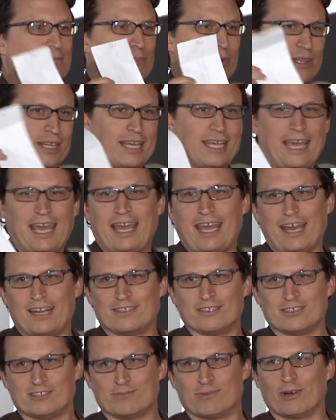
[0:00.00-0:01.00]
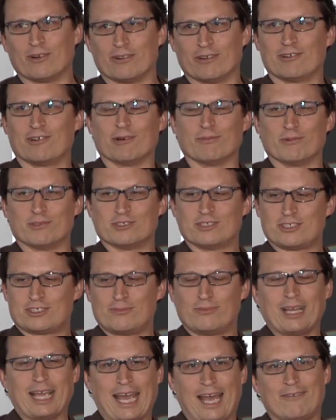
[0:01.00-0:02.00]
But they can't. It's part of their corporate
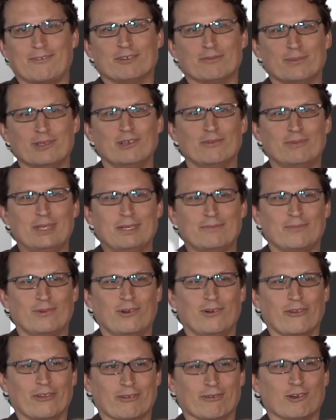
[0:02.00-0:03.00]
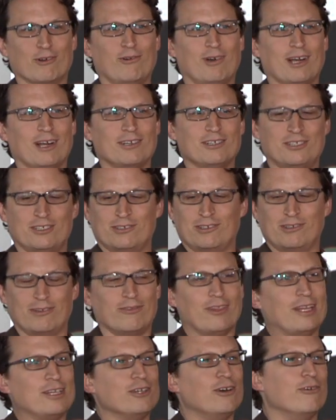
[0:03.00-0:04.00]
system. They have to bill people. They're required to.
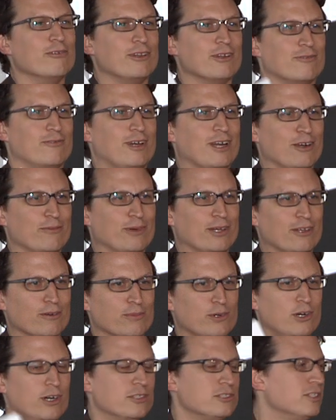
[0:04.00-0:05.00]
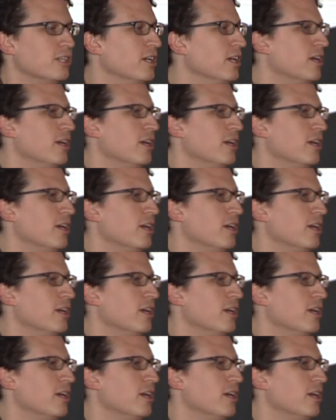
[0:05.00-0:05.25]
If they don't, they're fired by their boss.